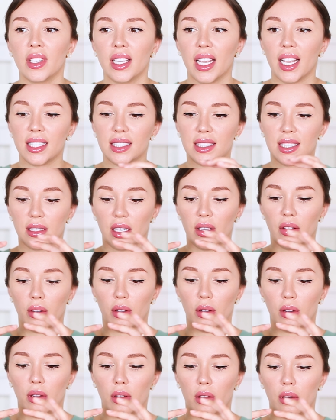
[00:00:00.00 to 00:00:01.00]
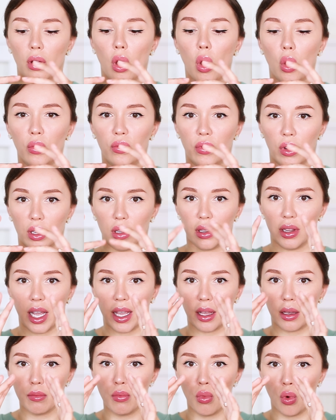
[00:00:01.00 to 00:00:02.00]
is oval,
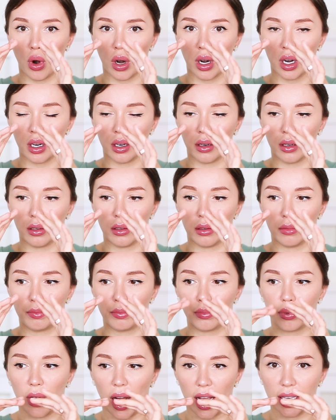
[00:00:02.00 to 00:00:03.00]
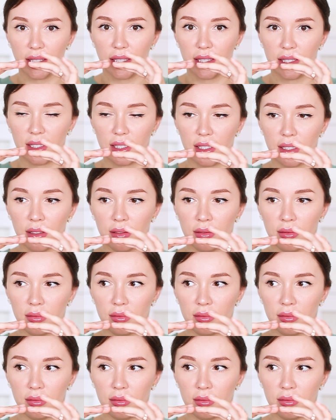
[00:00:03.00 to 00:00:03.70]
like more pressed.